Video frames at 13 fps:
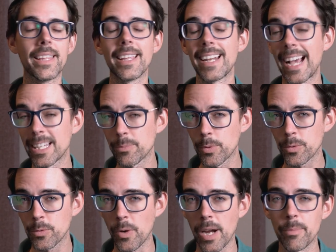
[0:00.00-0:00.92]
that as
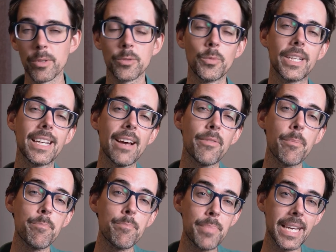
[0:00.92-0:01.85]
prescribers, we could have a
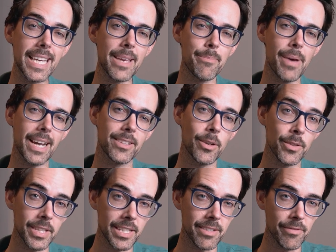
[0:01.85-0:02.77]
big impact
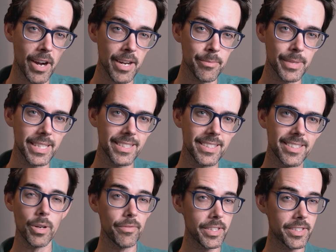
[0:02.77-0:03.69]
on the environment?
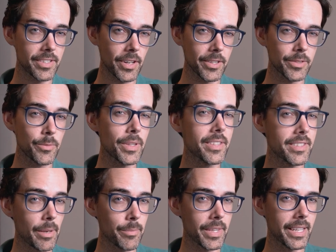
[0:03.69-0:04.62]
What if it starts with
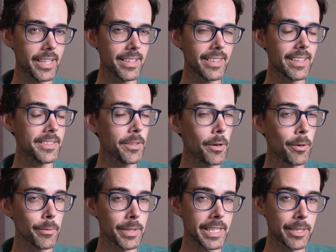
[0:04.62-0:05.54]
something that is
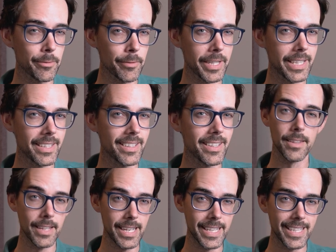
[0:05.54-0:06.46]
already green,
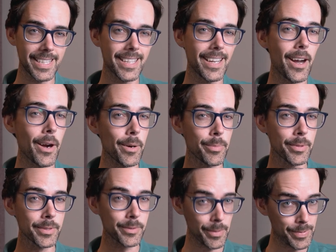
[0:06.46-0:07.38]
like our
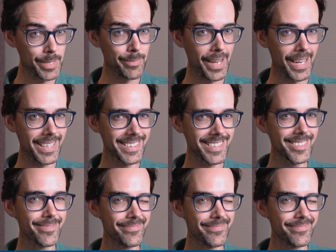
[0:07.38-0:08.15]
prescription pads?